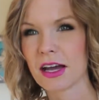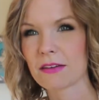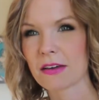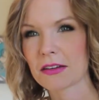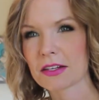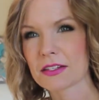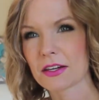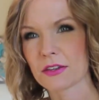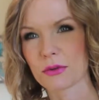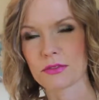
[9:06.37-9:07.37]
I found these
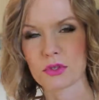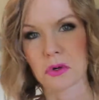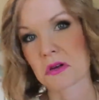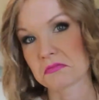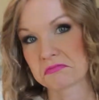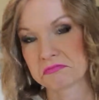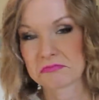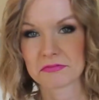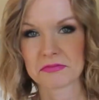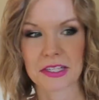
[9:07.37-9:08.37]
at a thrift store,
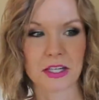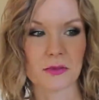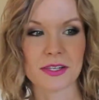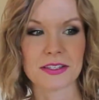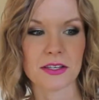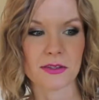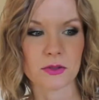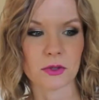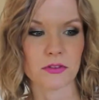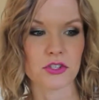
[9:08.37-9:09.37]
like a resale
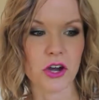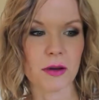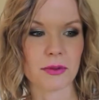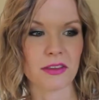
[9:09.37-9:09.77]
sort of a shop,